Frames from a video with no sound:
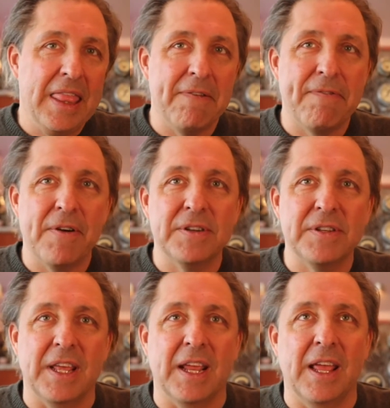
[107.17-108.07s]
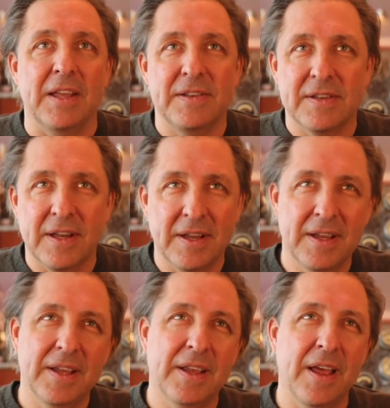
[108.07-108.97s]
The first thing is,
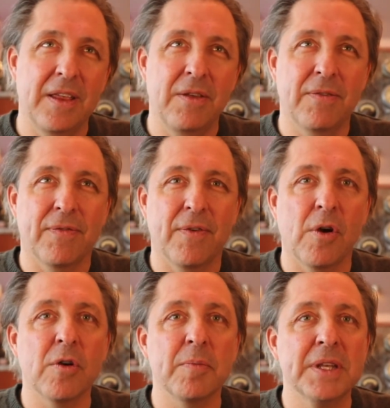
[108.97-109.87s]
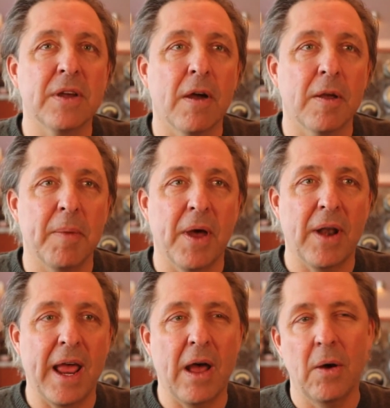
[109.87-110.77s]
you've heard me talk
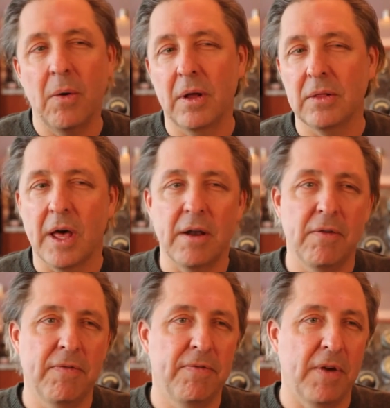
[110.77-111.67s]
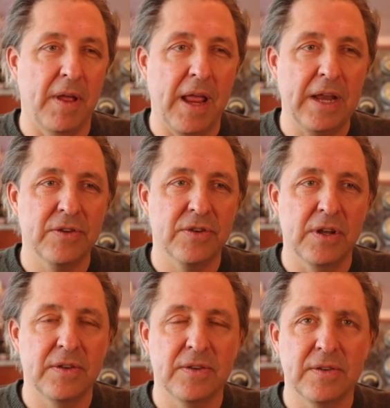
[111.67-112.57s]
about how a lot of
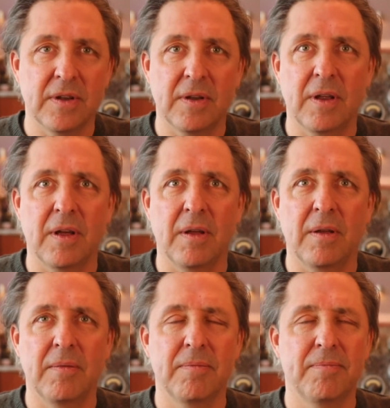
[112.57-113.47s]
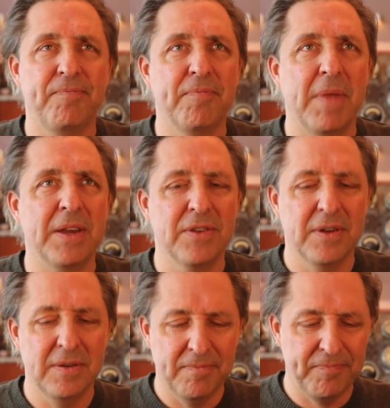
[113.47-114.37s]
ancient,
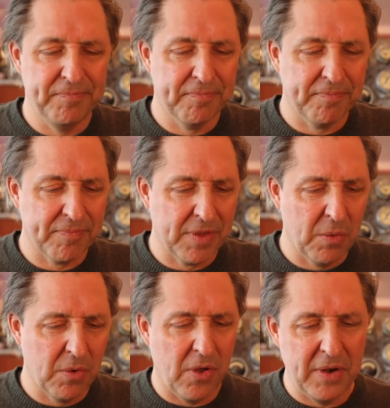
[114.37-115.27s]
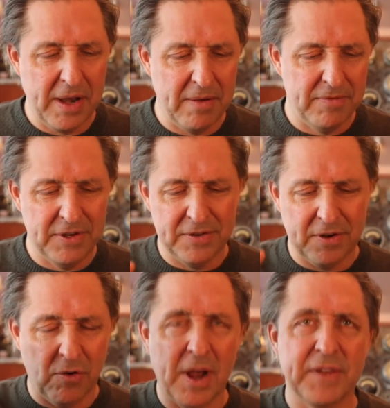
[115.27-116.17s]
we'll call it just
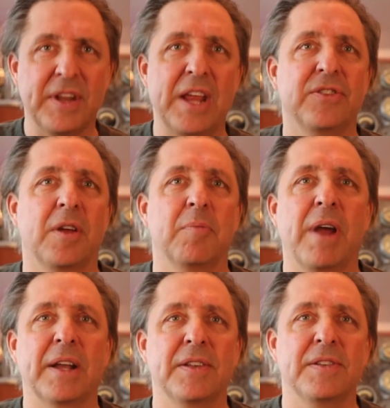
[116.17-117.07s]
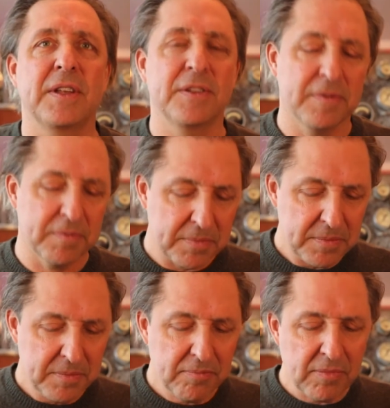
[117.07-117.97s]
across Asia, practices
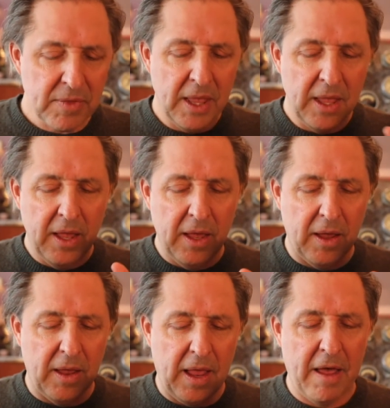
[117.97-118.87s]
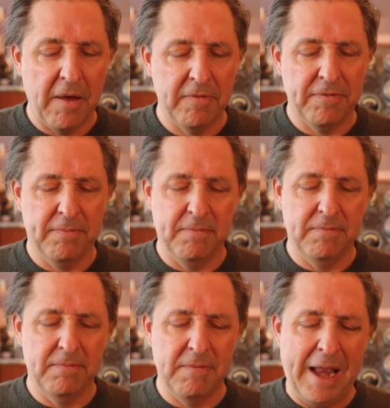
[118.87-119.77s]
have
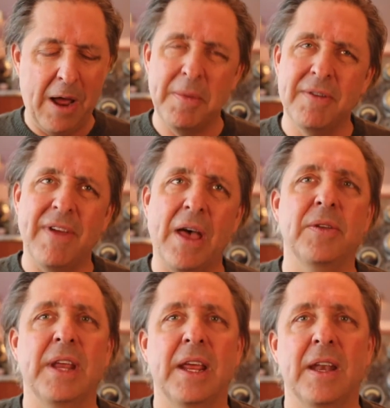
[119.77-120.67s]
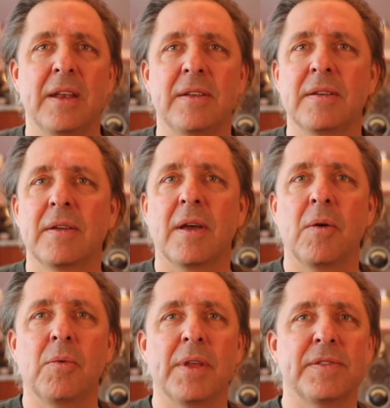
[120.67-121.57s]
now been validated
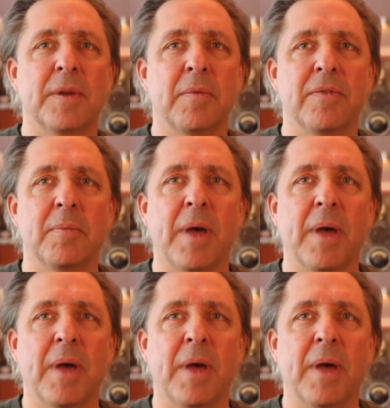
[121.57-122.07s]
with some of the